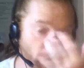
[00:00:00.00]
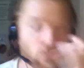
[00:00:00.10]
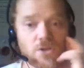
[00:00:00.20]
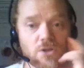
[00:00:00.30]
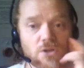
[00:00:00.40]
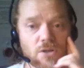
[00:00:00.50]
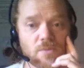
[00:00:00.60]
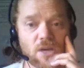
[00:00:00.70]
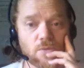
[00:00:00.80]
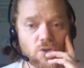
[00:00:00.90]
which you
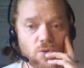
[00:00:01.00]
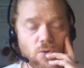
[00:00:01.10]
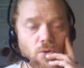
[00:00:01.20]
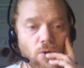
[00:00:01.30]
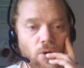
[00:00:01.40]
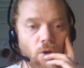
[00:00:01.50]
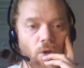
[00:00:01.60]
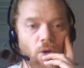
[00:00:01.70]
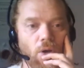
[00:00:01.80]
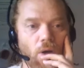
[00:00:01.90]
sometimes do,
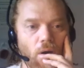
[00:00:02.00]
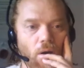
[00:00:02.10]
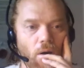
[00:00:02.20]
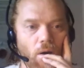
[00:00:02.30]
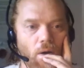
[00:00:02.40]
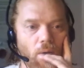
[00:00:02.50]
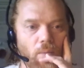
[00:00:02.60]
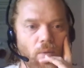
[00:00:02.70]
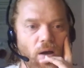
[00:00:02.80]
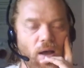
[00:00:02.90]

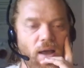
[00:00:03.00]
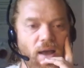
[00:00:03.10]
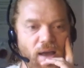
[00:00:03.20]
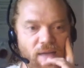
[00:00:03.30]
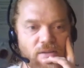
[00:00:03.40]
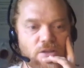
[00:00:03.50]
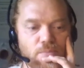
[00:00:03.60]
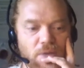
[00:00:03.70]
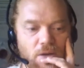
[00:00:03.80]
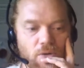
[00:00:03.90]
I have
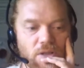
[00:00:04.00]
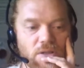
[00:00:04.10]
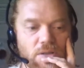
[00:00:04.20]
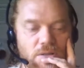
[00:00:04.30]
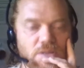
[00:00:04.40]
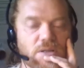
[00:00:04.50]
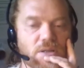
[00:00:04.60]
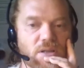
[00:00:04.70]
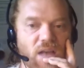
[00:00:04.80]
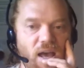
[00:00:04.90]
experienced
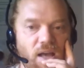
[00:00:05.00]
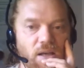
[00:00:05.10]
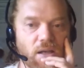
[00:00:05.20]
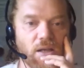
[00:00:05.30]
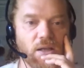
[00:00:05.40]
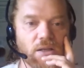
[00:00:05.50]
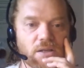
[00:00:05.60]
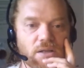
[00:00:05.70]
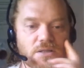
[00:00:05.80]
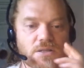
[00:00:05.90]
that it
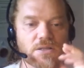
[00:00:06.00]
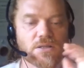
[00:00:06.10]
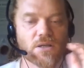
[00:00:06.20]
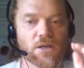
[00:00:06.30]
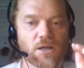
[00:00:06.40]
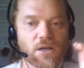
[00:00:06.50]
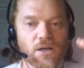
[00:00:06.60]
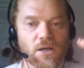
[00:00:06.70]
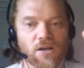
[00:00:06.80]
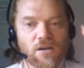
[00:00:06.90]
is
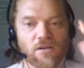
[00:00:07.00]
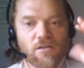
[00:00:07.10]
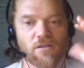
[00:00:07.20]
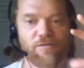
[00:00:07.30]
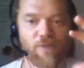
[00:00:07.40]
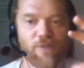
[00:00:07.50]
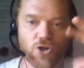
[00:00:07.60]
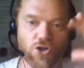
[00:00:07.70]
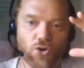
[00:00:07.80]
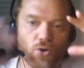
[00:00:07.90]

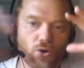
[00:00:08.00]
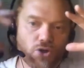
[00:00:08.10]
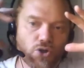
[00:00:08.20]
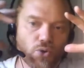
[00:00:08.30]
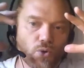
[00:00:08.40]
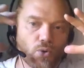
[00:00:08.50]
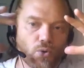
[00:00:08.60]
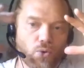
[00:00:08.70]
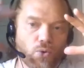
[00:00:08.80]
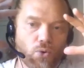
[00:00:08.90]
functional
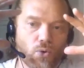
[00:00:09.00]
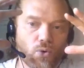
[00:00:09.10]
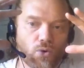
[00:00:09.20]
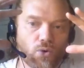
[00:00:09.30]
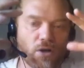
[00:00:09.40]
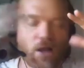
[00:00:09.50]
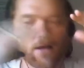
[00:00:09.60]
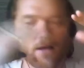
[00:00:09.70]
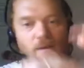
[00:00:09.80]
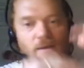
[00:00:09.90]
to,
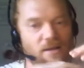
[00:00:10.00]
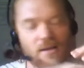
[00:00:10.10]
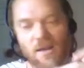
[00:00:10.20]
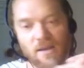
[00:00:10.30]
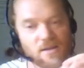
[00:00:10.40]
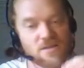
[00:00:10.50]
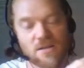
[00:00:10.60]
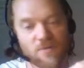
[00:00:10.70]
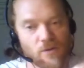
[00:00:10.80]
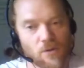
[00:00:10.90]
and it's a
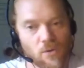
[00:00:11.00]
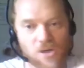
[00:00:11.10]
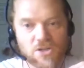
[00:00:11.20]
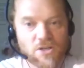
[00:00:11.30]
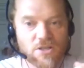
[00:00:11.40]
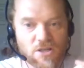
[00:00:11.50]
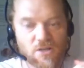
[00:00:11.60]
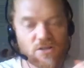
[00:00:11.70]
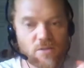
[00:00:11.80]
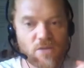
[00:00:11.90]
difficult question.
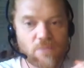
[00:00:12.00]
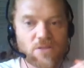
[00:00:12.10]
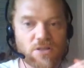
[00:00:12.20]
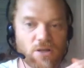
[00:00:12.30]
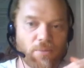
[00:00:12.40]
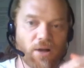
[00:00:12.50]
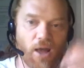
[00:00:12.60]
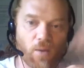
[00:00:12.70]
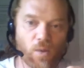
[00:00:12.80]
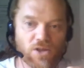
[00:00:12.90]
Sometimes it's a little bit
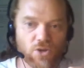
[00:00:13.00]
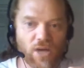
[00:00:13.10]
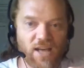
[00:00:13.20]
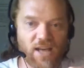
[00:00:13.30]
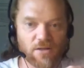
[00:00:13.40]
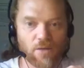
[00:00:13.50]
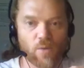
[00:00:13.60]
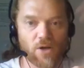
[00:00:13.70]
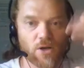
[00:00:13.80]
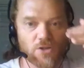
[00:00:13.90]
like when to cancel and
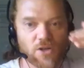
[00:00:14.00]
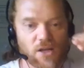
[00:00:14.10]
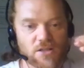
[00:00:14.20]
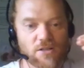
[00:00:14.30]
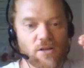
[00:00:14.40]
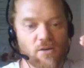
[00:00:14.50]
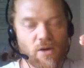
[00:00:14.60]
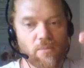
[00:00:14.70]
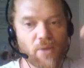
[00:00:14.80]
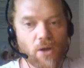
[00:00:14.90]
when not to cancel,
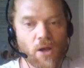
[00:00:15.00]
right? But